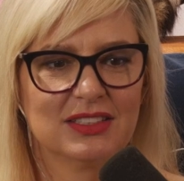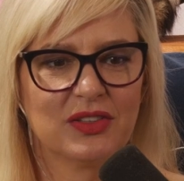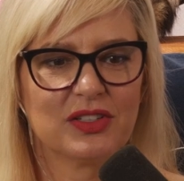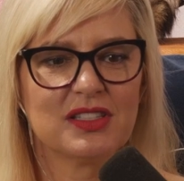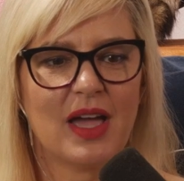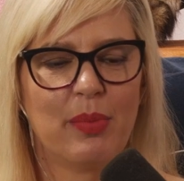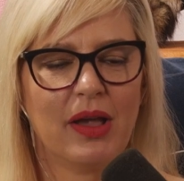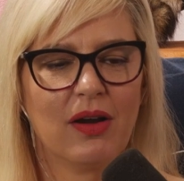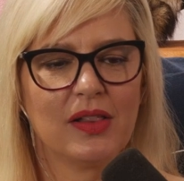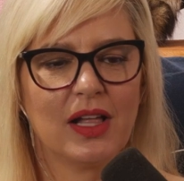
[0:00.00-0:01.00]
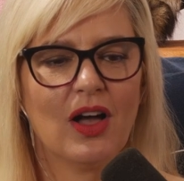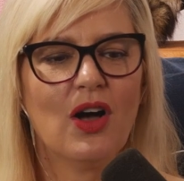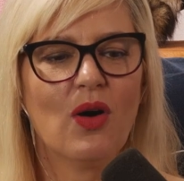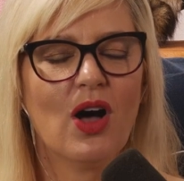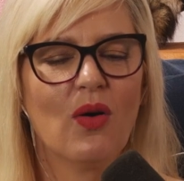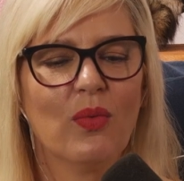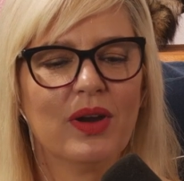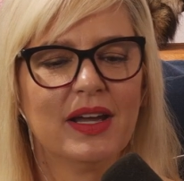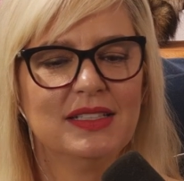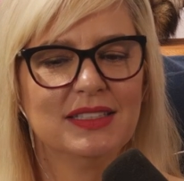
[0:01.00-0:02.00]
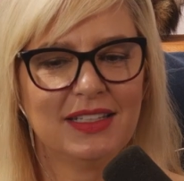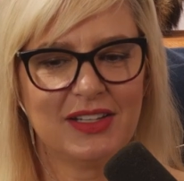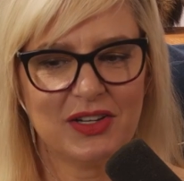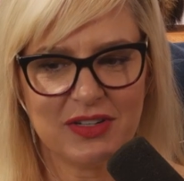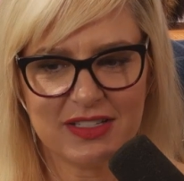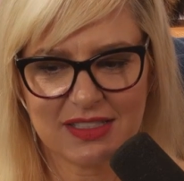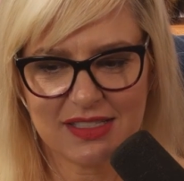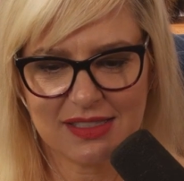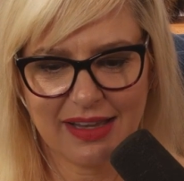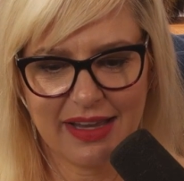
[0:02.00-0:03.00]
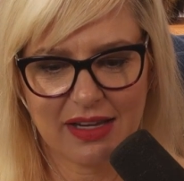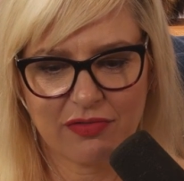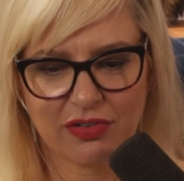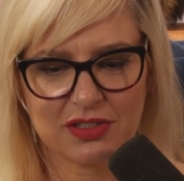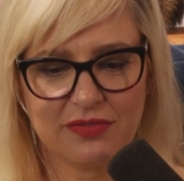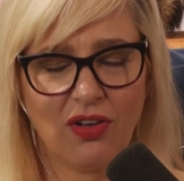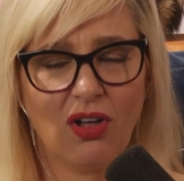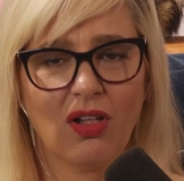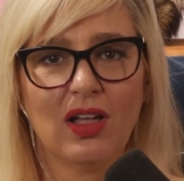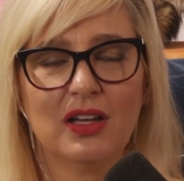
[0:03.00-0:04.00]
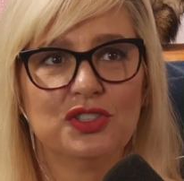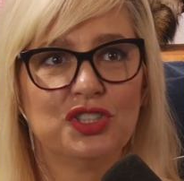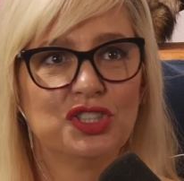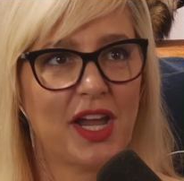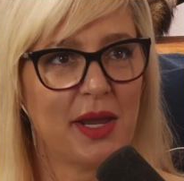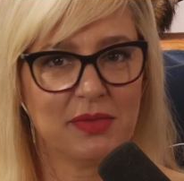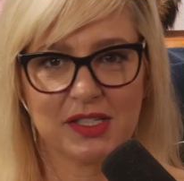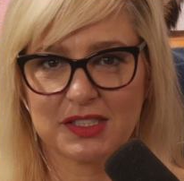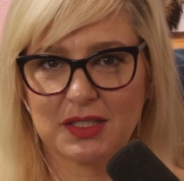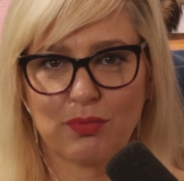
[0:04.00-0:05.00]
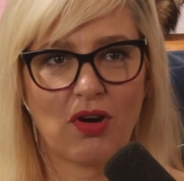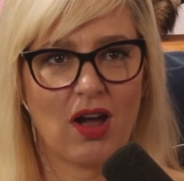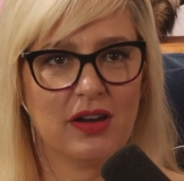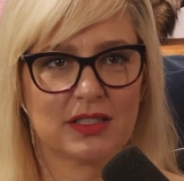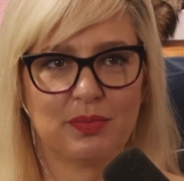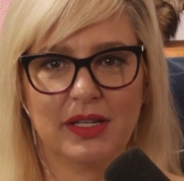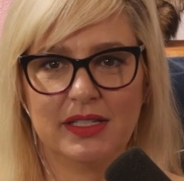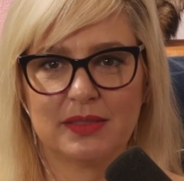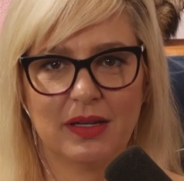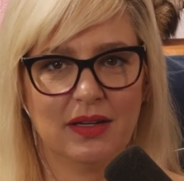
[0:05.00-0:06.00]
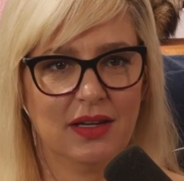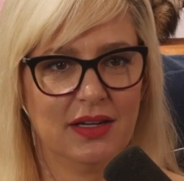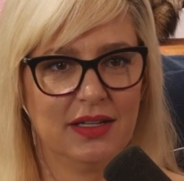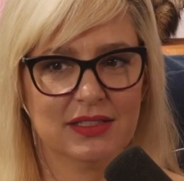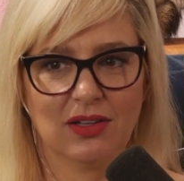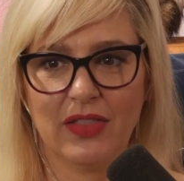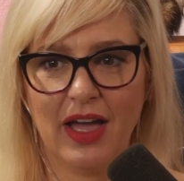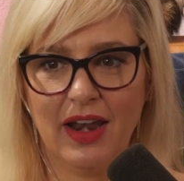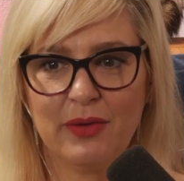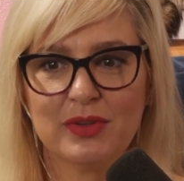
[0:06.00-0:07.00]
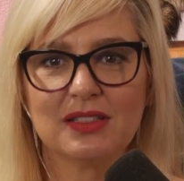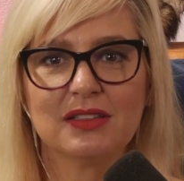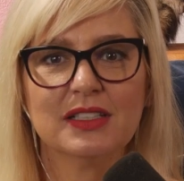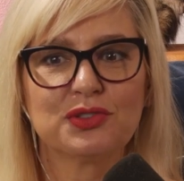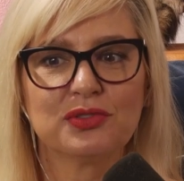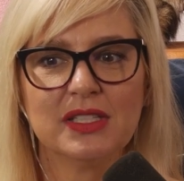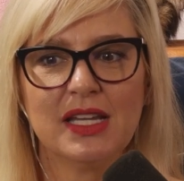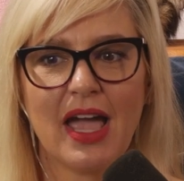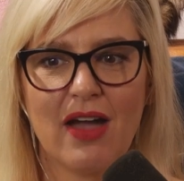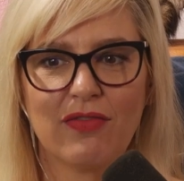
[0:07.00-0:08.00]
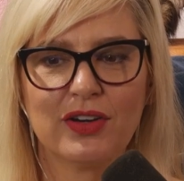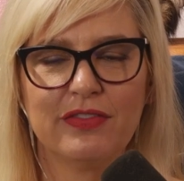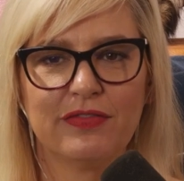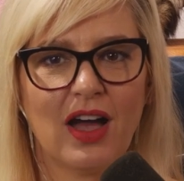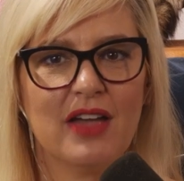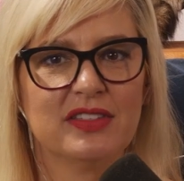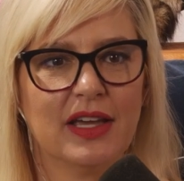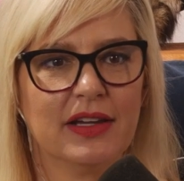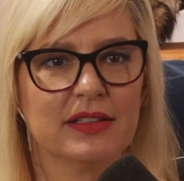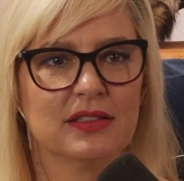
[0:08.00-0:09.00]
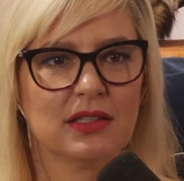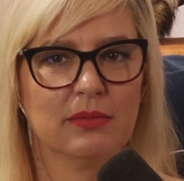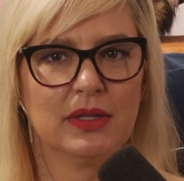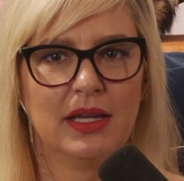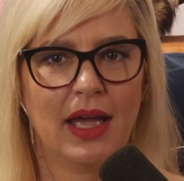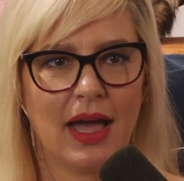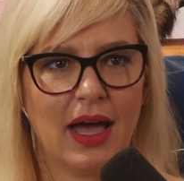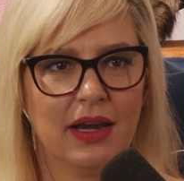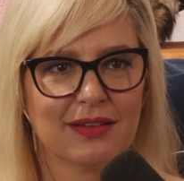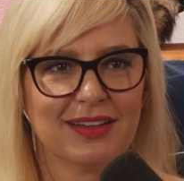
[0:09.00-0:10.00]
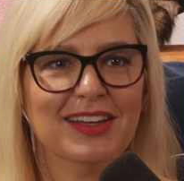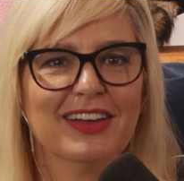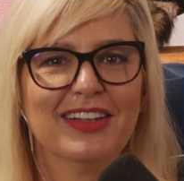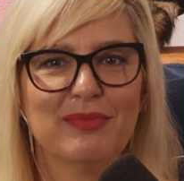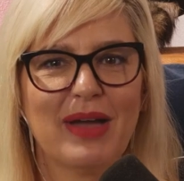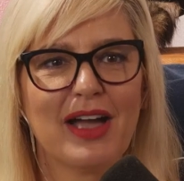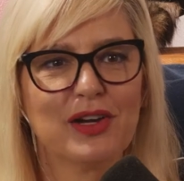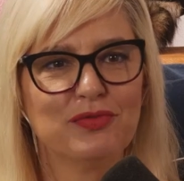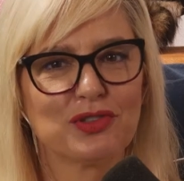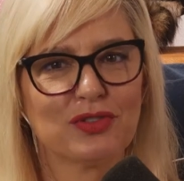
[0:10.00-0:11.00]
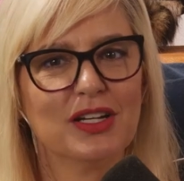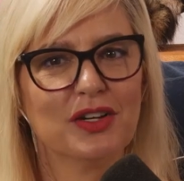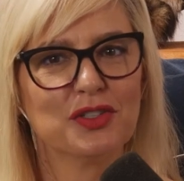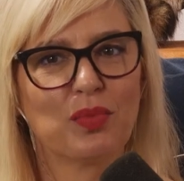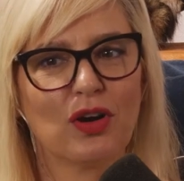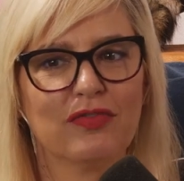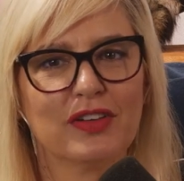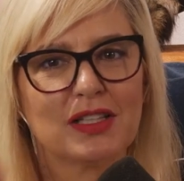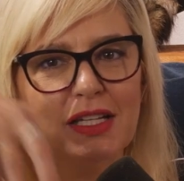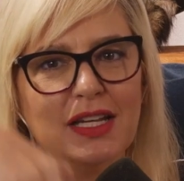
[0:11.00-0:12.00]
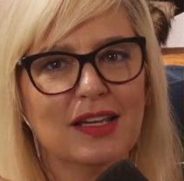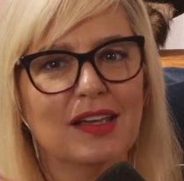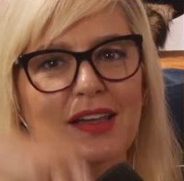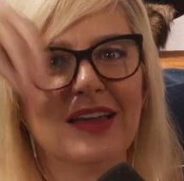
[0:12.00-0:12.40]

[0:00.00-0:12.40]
there's that parallel. Oh, what I did notice is, like, first of all, shameless product placement, and He's All That. It was literally every 5 seconds somebody had a bag of Doritos perfectly,